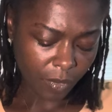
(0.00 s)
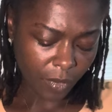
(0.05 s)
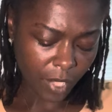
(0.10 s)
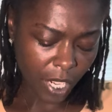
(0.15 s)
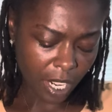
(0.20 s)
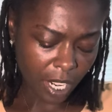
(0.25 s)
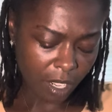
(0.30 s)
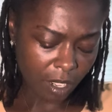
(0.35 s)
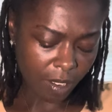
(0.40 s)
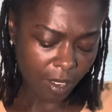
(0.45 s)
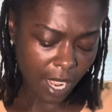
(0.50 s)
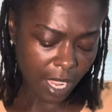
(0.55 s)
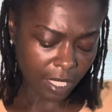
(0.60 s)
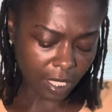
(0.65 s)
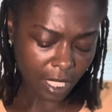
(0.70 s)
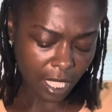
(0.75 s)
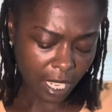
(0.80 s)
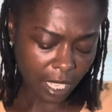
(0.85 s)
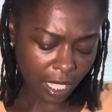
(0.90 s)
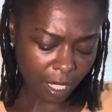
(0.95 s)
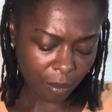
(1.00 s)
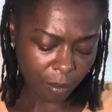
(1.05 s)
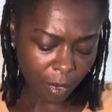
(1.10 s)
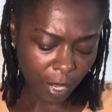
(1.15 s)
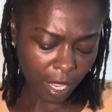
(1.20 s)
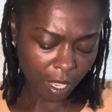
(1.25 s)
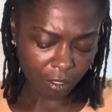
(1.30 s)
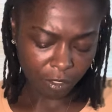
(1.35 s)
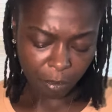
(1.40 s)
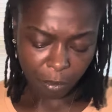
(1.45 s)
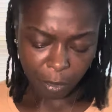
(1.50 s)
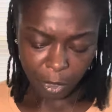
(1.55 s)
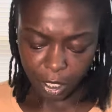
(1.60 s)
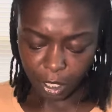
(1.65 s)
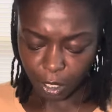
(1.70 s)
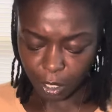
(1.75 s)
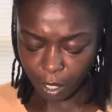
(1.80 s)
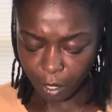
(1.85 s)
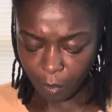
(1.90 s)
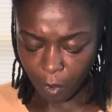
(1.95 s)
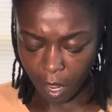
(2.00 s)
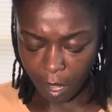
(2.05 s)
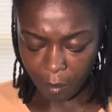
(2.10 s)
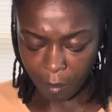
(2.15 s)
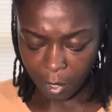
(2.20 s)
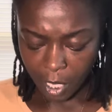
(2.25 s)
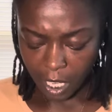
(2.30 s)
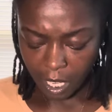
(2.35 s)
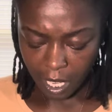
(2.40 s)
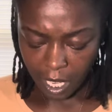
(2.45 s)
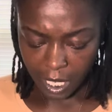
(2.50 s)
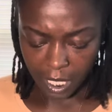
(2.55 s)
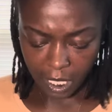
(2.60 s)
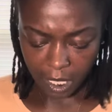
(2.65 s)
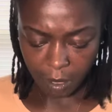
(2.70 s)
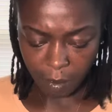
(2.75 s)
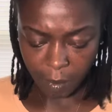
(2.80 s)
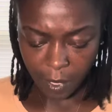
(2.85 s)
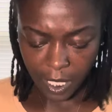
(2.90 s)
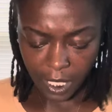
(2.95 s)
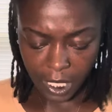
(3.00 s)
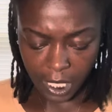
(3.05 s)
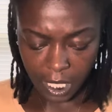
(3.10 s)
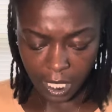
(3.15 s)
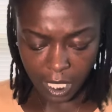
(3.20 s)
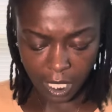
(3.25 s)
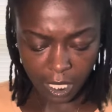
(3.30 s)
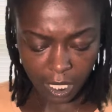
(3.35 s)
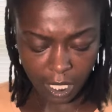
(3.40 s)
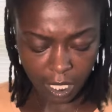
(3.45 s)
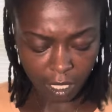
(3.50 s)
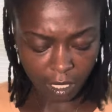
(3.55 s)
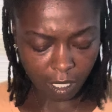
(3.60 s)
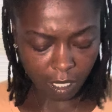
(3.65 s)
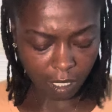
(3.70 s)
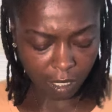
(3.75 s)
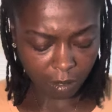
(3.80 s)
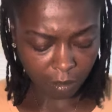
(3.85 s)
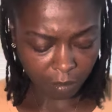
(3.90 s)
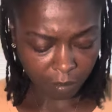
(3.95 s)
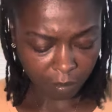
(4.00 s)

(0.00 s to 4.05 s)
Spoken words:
And you got sudden wealth, mature woman, unexpected income,